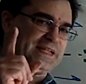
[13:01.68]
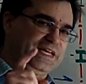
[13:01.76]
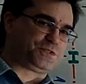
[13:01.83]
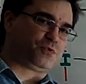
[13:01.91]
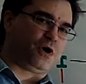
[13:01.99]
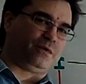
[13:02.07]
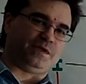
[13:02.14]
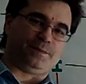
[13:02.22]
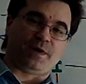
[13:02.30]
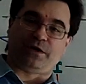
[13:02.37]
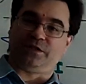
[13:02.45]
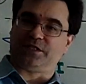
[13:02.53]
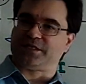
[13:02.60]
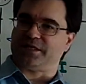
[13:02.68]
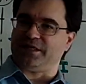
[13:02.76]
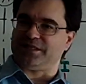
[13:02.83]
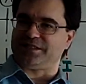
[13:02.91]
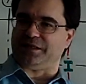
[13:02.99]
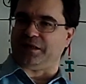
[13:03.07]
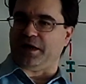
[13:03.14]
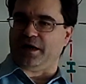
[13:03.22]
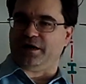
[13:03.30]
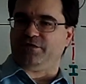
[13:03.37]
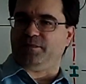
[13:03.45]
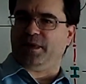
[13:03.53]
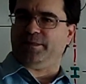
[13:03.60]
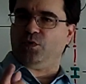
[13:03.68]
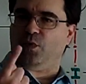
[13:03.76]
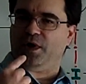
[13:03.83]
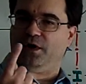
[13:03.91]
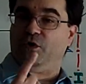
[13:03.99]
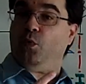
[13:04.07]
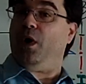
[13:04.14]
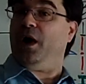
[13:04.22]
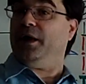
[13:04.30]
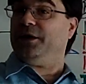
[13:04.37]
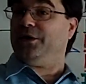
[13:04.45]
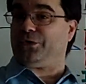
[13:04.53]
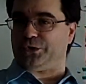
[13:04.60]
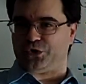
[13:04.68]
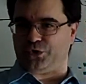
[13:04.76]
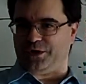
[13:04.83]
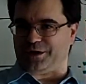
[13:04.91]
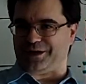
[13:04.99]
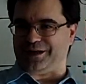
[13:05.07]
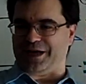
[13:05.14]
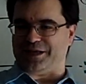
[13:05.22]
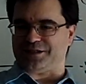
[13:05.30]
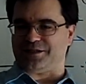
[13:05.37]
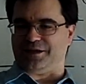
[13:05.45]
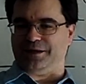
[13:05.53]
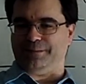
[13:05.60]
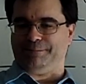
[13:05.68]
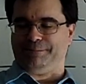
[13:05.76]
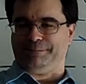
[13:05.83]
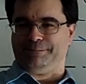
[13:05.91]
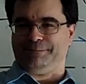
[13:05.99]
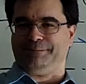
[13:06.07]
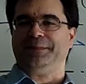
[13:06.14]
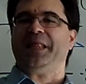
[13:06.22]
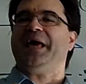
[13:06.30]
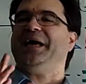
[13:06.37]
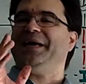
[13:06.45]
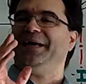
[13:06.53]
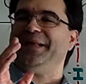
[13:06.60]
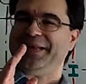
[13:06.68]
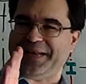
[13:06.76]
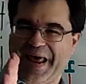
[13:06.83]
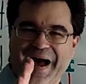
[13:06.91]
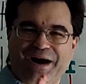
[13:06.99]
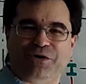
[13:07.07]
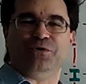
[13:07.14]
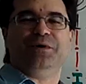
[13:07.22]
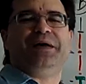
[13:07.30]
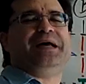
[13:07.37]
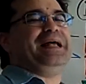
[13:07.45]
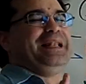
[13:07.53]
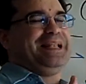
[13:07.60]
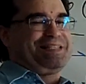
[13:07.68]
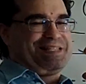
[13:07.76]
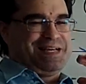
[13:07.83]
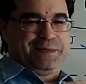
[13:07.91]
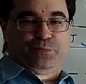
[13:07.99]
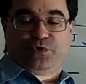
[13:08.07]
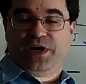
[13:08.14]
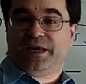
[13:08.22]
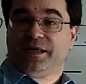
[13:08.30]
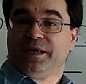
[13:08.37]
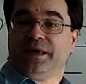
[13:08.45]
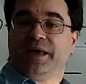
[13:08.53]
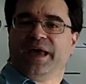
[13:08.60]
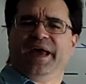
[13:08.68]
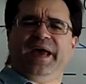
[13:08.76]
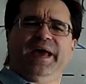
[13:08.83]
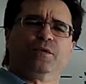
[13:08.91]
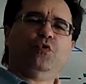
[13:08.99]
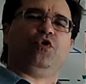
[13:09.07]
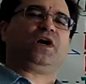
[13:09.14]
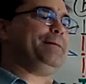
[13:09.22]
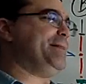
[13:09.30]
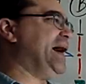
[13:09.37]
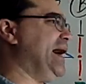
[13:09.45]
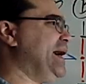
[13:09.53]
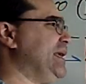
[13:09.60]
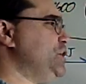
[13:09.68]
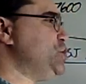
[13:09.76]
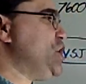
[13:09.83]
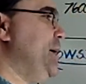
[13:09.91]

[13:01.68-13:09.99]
and that's probably better discussed live, maybe one-on-one -on -one or during our class time. Now, let's take a break, and we'll come back and